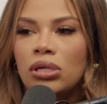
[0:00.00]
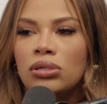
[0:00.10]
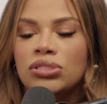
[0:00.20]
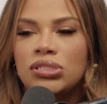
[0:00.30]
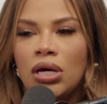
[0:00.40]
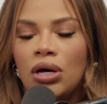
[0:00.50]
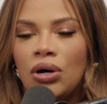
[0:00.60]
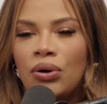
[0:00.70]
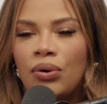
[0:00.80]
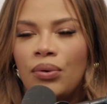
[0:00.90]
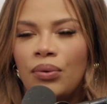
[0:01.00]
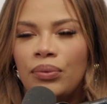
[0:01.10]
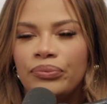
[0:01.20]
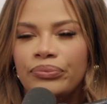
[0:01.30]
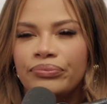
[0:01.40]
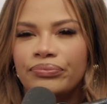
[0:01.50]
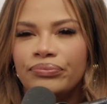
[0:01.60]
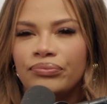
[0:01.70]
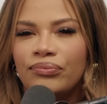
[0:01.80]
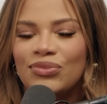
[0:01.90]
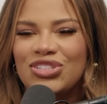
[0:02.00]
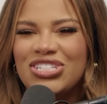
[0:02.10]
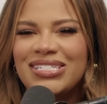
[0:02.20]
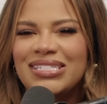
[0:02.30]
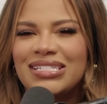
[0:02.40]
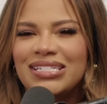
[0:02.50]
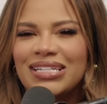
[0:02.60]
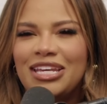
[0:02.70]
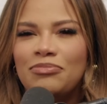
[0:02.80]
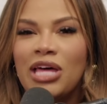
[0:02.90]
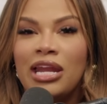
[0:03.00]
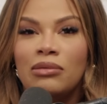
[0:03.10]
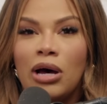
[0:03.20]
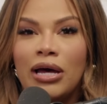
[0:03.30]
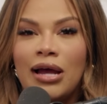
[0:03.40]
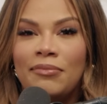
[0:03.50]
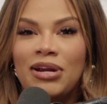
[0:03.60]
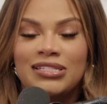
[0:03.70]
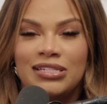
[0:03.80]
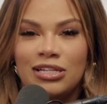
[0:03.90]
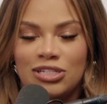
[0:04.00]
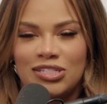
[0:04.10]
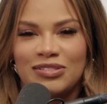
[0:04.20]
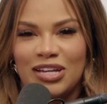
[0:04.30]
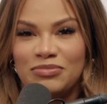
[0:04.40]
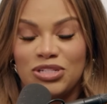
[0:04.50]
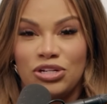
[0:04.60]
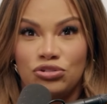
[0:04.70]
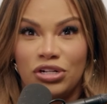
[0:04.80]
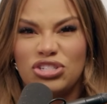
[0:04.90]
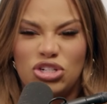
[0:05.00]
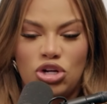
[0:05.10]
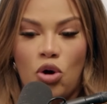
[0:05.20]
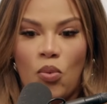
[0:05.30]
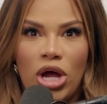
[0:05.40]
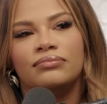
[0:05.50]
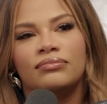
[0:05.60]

So just keep that in mind. It sounds like I'm saying trust no one.